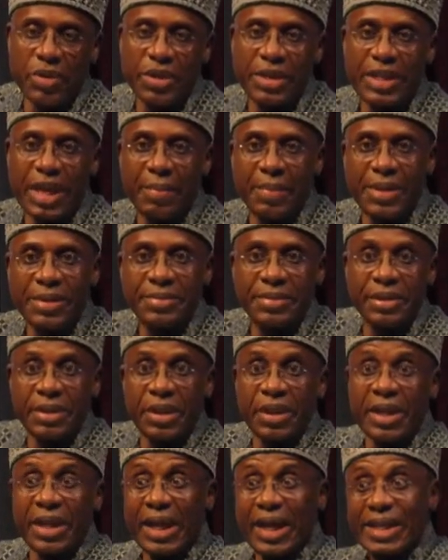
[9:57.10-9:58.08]
We determine,
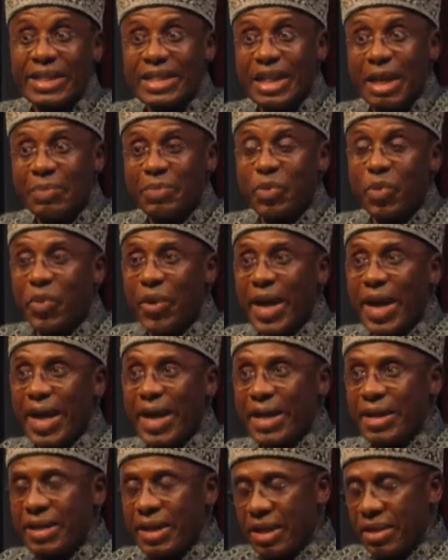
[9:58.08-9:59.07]
except
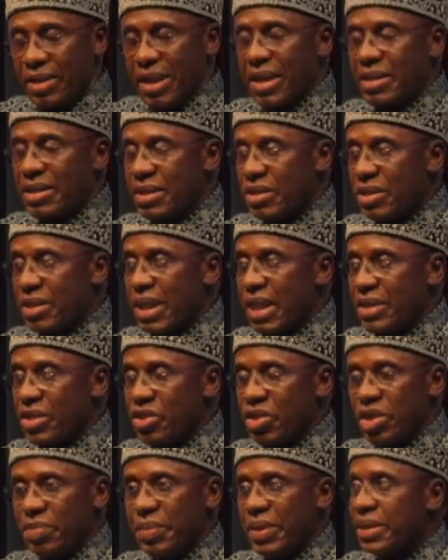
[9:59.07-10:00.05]
where, and that is
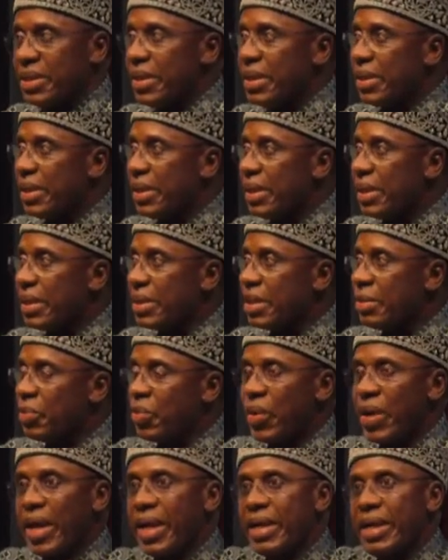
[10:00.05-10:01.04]
the judgment
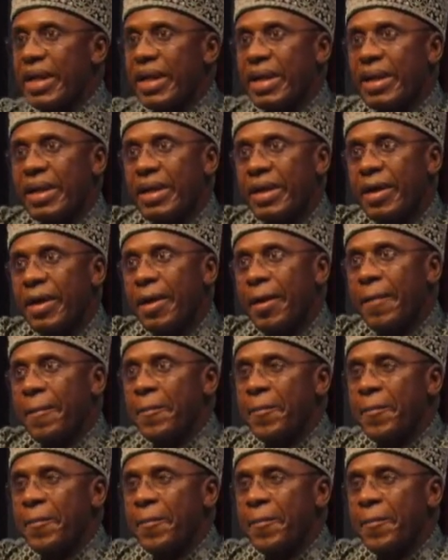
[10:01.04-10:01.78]
except where the